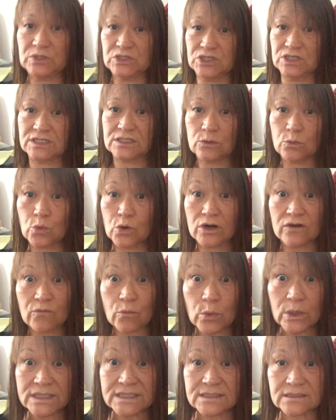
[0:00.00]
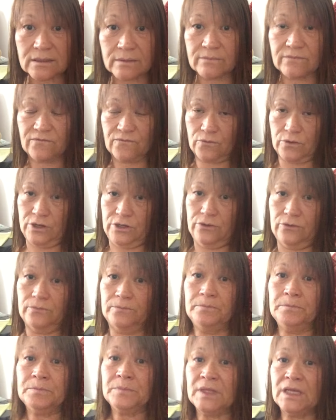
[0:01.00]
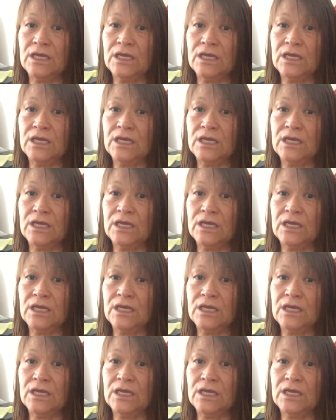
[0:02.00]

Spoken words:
but just a word of wisdom for you.